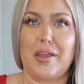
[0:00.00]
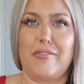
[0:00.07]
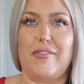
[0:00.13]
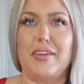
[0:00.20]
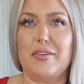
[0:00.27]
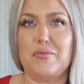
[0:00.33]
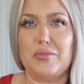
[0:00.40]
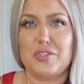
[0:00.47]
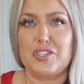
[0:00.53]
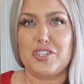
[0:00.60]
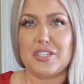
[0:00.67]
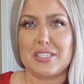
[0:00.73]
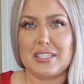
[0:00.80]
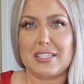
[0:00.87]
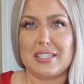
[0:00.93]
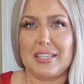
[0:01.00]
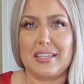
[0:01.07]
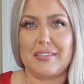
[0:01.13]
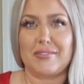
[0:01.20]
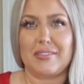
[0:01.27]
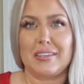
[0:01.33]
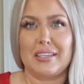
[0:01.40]
if it was just,
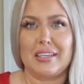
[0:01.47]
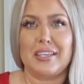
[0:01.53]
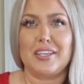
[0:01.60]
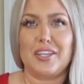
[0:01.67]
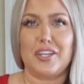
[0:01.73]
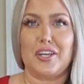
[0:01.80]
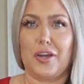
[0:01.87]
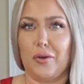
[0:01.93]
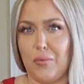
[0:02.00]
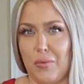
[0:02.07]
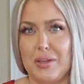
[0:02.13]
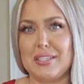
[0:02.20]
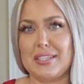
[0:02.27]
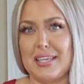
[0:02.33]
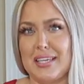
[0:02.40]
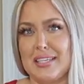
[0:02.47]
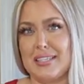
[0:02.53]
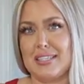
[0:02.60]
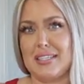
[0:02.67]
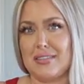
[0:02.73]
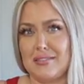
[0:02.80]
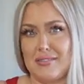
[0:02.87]
you know, one
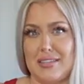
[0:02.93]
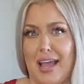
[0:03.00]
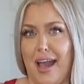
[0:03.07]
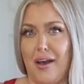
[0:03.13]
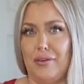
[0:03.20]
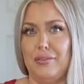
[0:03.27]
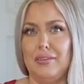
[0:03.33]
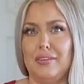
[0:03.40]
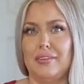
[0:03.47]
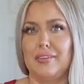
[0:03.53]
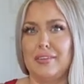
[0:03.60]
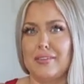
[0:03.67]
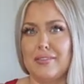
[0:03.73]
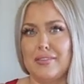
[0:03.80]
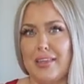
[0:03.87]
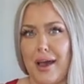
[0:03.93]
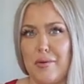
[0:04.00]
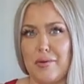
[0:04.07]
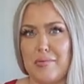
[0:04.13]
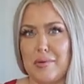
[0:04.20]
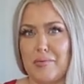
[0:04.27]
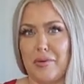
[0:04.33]
size down, that
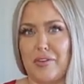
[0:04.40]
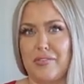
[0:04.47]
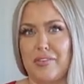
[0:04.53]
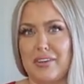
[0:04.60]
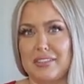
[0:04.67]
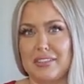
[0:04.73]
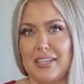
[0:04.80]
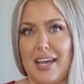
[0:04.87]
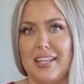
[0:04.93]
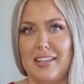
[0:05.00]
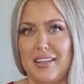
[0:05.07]
would be perfect. I